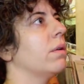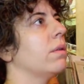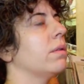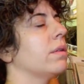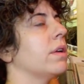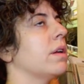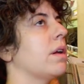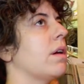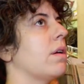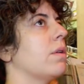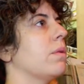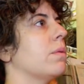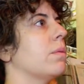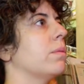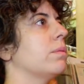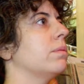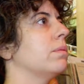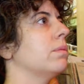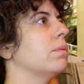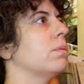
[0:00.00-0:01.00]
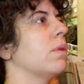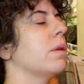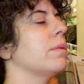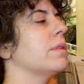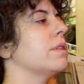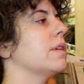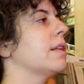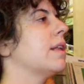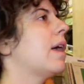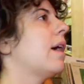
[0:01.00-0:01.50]
you know, what
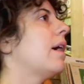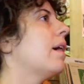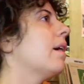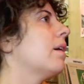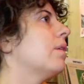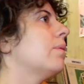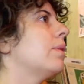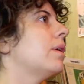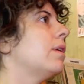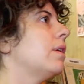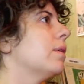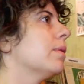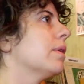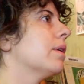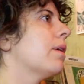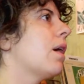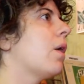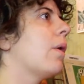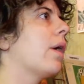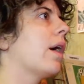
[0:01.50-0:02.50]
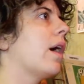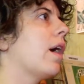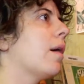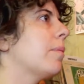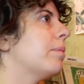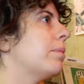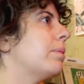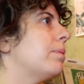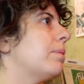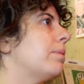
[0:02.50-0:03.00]
was it like when you were growing up
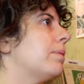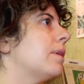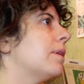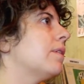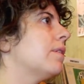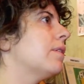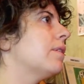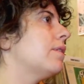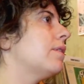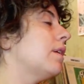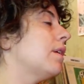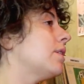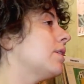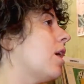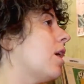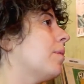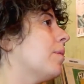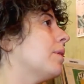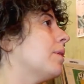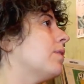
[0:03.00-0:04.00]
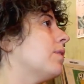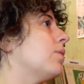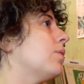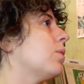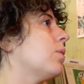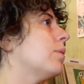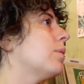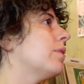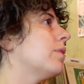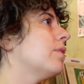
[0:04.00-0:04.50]
in the St. Thomas?
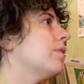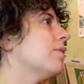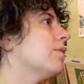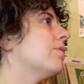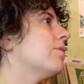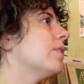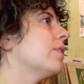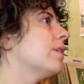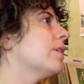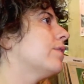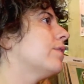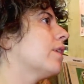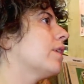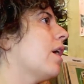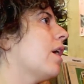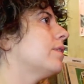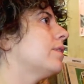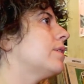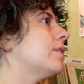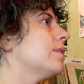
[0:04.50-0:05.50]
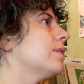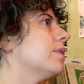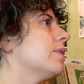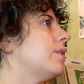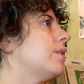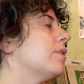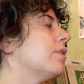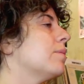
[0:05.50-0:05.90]
What was the first concert you